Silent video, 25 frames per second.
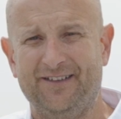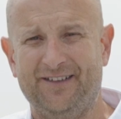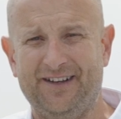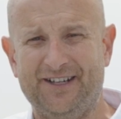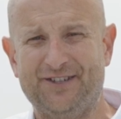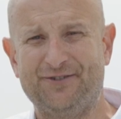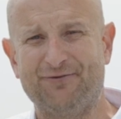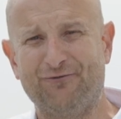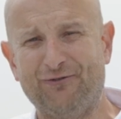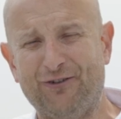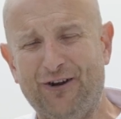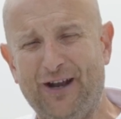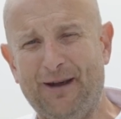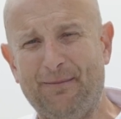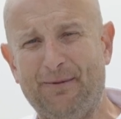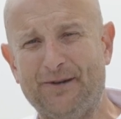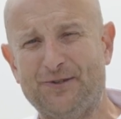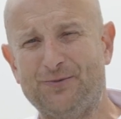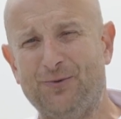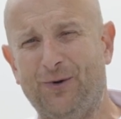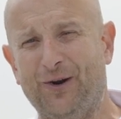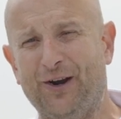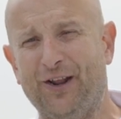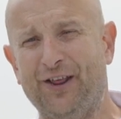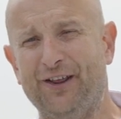This rib is
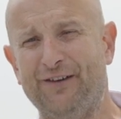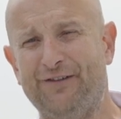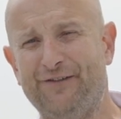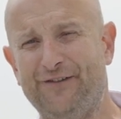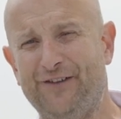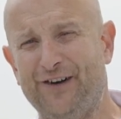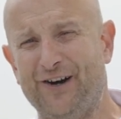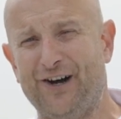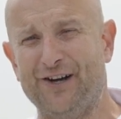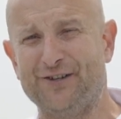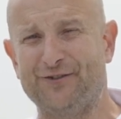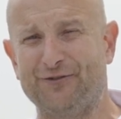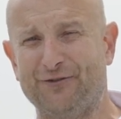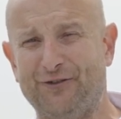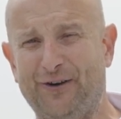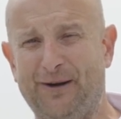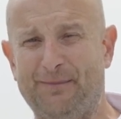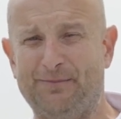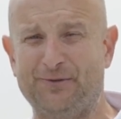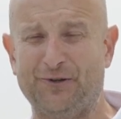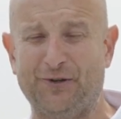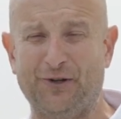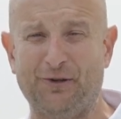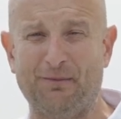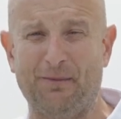one of the first
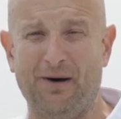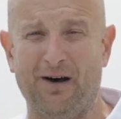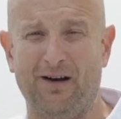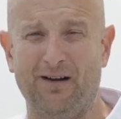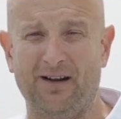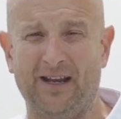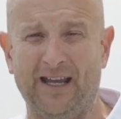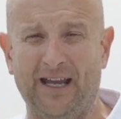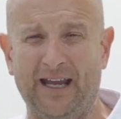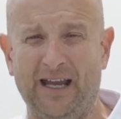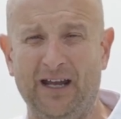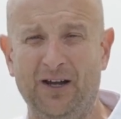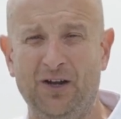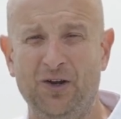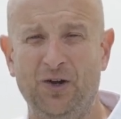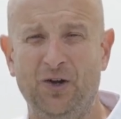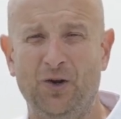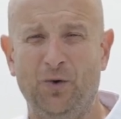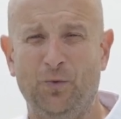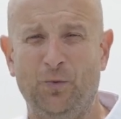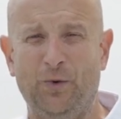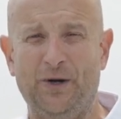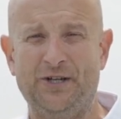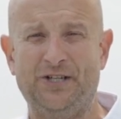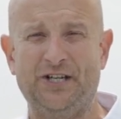ribs on the market,
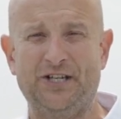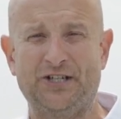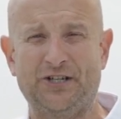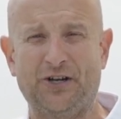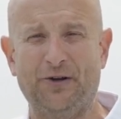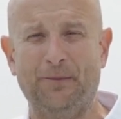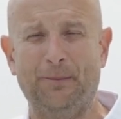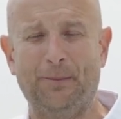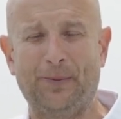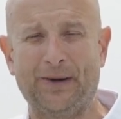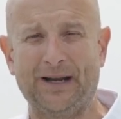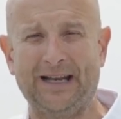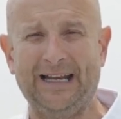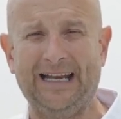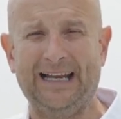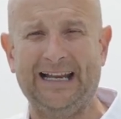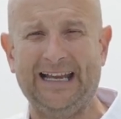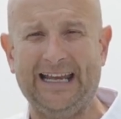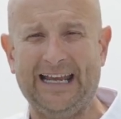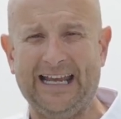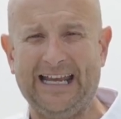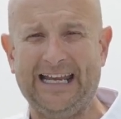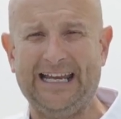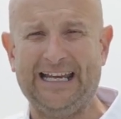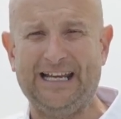which is
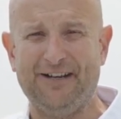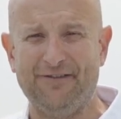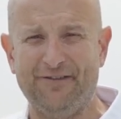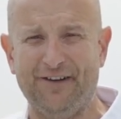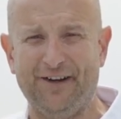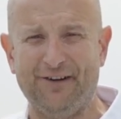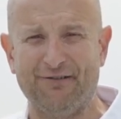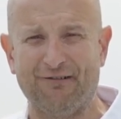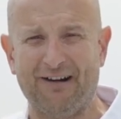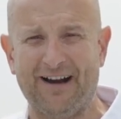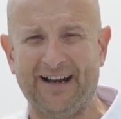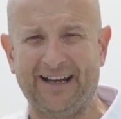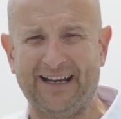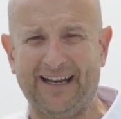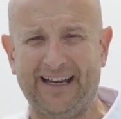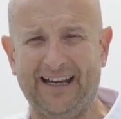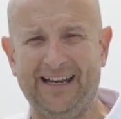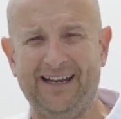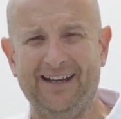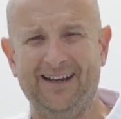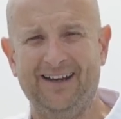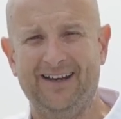completely EV ready,